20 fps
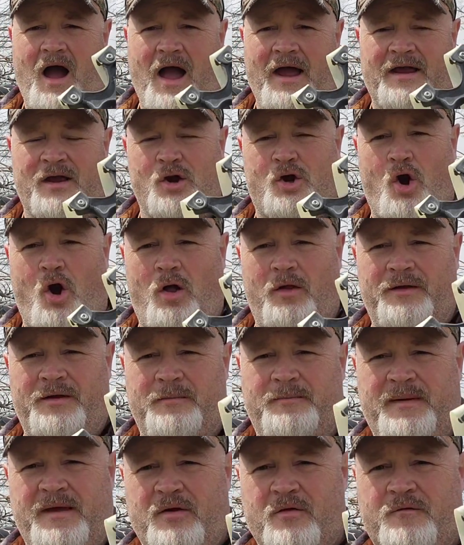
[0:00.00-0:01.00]
I can call
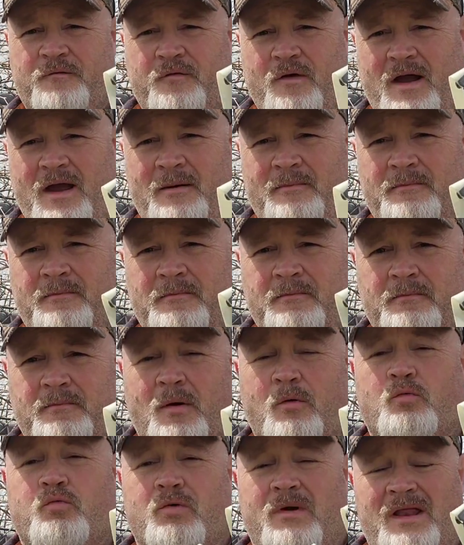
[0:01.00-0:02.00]
it a beater frame,
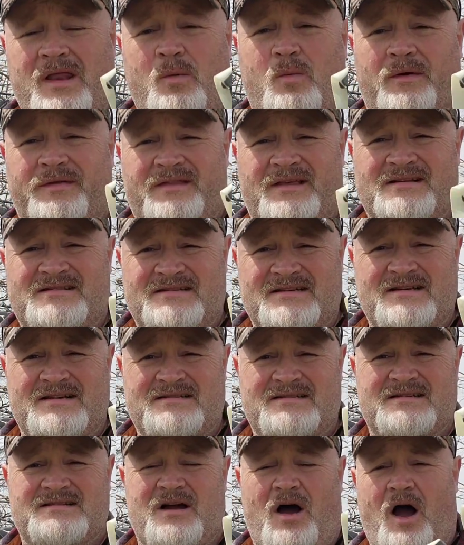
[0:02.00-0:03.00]
but really what this
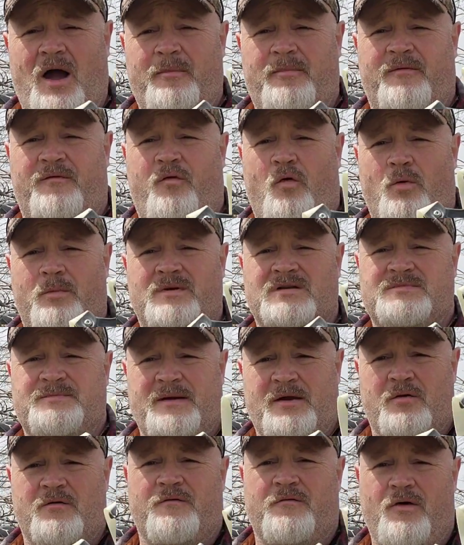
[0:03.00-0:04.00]
is a high-performance
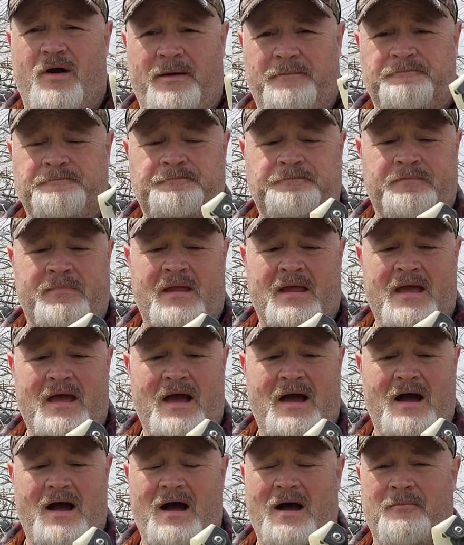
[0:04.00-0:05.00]
beater frame.
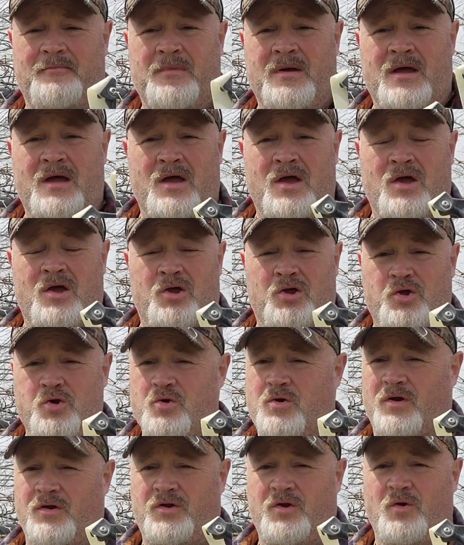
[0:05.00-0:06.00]

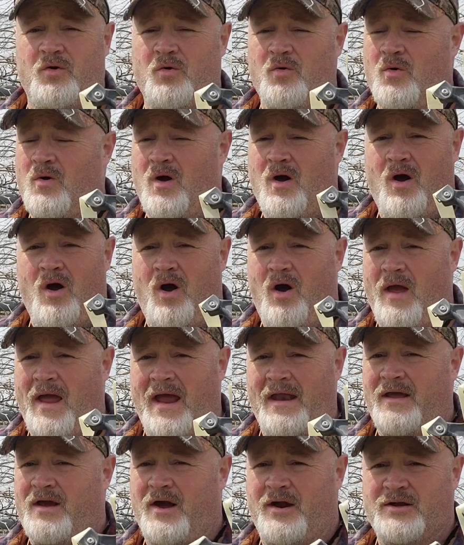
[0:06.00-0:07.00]
You could do
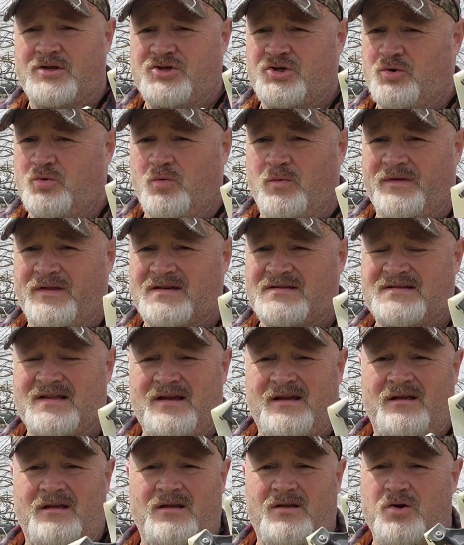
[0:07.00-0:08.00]
any kind of shooting with this
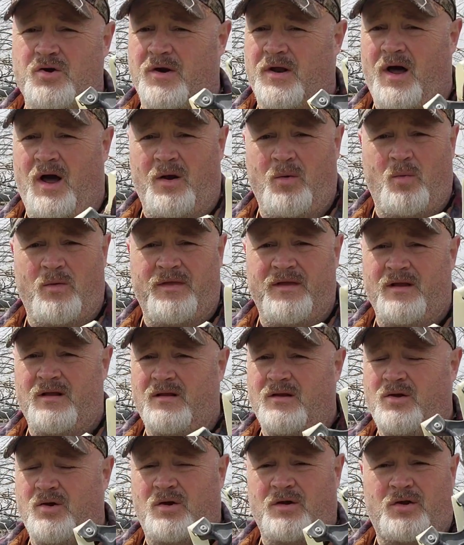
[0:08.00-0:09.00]
thing. You could hunt with it.
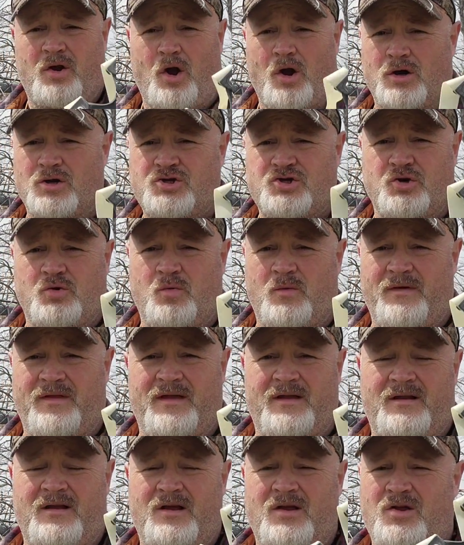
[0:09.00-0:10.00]
You could target shoot with
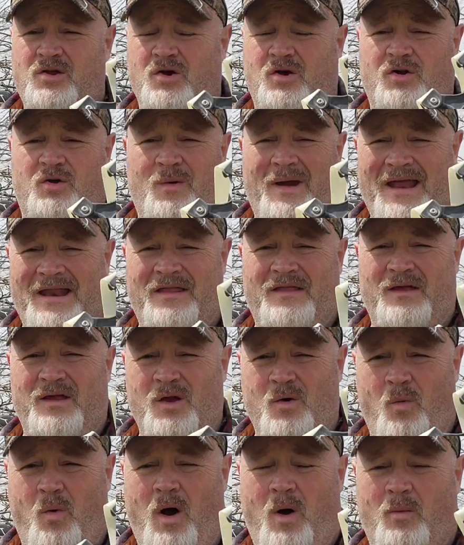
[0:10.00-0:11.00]
it. You could do
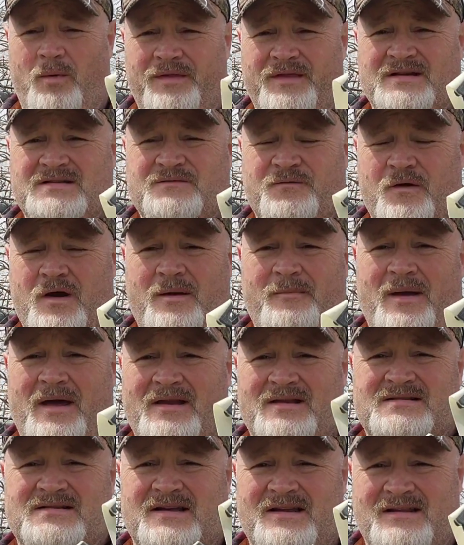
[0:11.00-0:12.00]
anything you want with this frame,
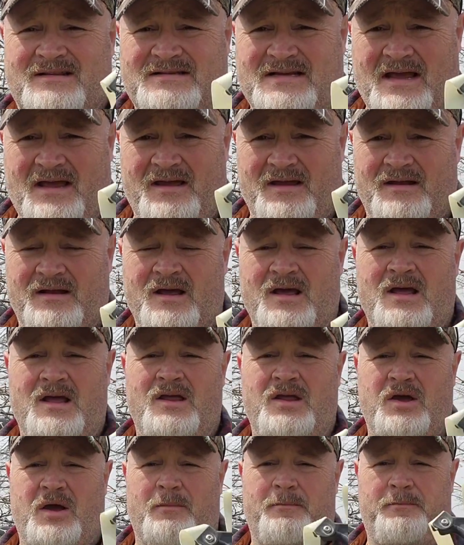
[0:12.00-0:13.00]
and it's going to take it.
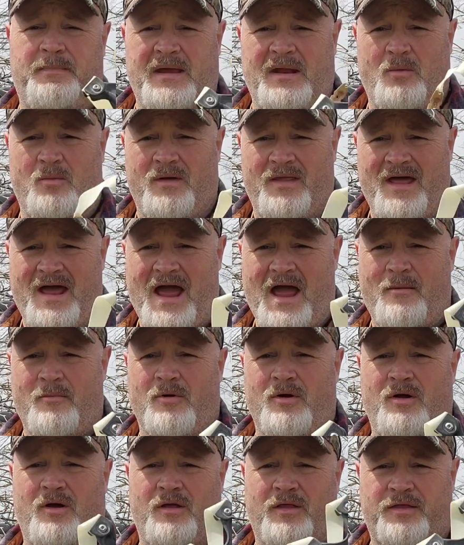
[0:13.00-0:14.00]
You could beat it with a
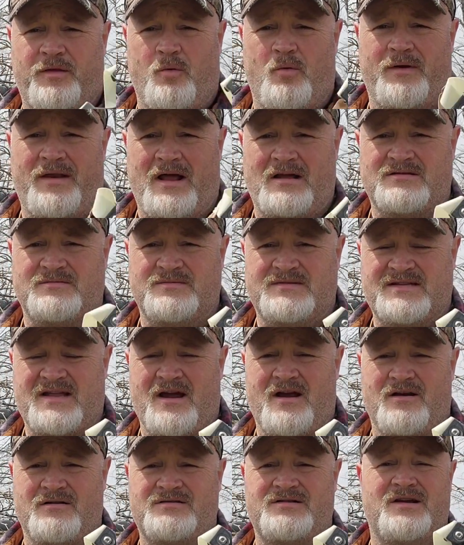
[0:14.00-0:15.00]
hammer. You could throw it down some
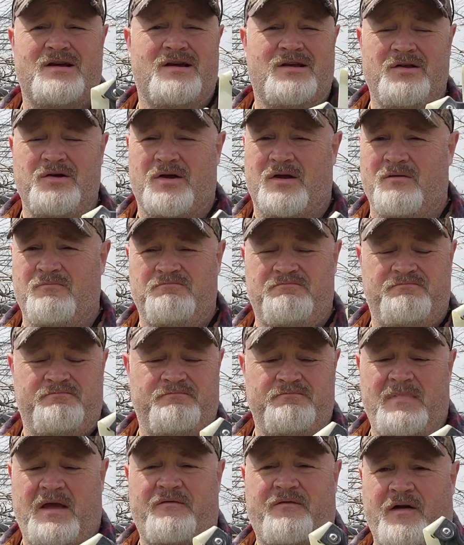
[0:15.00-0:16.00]
stairs. You can
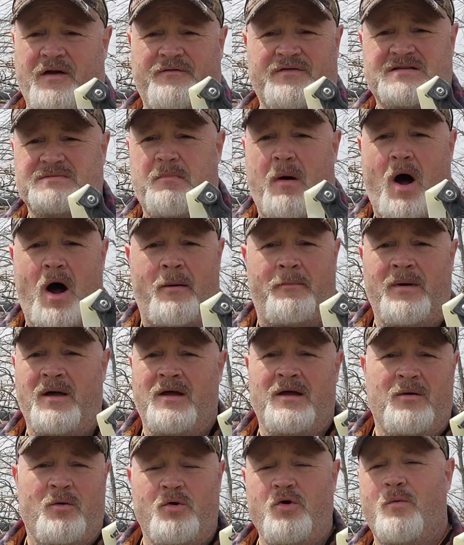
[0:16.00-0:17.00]
make fun of its mom.
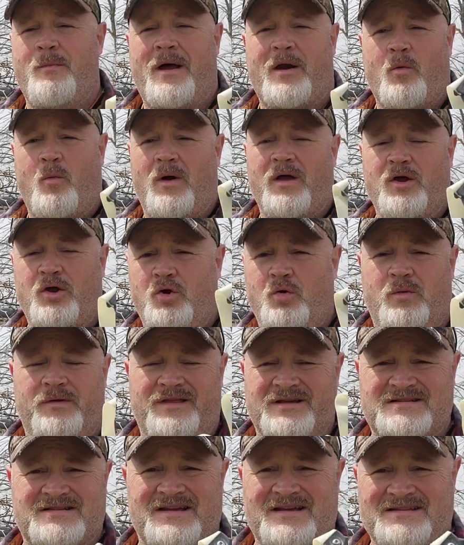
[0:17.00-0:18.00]
No matter what you do
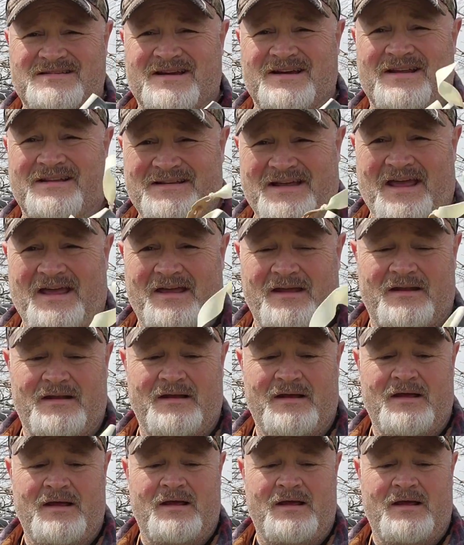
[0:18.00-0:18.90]
with this thing, it's going to take it.